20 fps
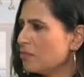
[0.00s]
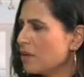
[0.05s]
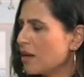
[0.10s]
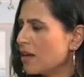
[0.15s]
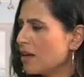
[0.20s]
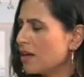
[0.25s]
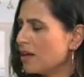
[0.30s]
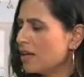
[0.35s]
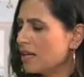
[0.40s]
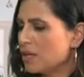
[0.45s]

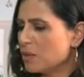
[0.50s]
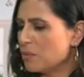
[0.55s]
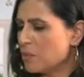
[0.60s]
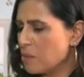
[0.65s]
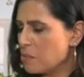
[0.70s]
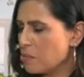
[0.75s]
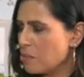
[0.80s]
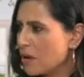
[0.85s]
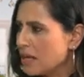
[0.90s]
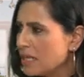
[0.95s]
but when
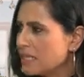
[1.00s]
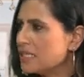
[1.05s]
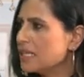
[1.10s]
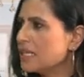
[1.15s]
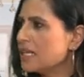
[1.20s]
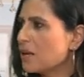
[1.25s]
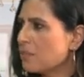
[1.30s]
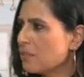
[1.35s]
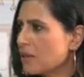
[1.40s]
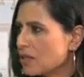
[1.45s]
I'm
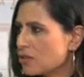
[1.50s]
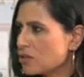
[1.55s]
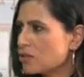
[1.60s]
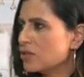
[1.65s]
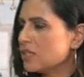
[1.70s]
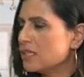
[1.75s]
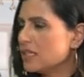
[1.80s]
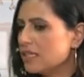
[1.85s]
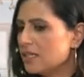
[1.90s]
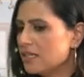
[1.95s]
writing, I'm
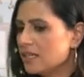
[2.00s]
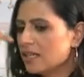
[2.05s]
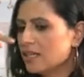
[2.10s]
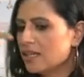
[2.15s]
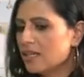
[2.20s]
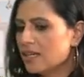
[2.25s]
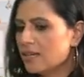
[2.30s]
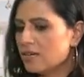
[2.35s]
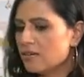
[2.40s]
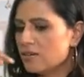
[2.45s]
actually
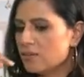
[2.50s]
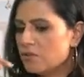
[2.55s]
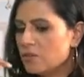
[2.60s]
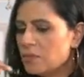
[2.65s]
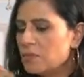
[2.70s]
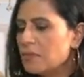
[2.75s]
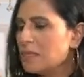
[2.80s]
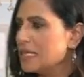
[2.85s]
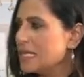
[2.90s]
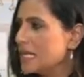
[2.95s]

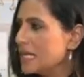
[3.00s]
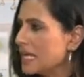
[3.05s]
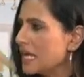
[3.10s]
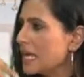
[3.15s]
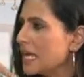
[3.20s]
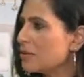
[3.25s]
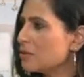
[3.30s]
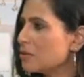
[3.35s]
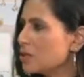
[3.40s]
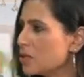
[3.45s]
repeating
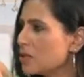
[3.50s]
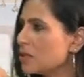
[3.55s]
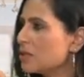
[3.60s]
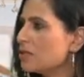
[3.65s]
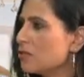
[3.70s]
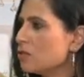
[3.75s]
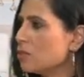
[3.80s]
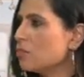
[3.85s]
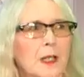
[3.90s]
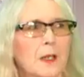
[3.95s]

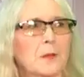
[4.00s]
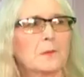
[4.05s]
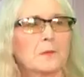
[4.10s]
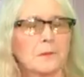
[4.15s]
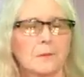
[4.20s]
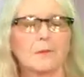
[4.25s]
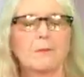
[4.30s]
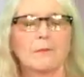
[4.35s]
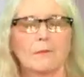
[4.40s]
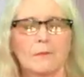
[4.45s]

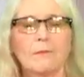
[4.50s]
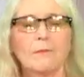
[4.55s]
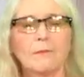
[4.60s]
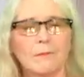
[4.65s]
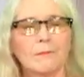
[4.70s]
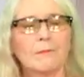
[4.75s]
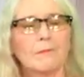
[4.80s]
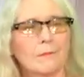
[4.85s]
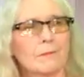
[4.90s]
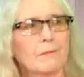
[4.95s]
processing it
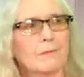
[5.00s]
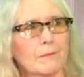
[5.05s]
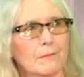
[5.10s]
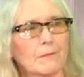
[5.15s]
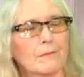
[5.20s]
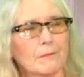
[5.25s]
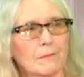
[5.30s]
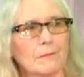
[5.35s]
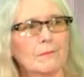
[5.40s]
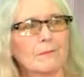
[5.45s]
better than
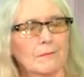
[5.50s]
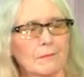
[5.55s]
just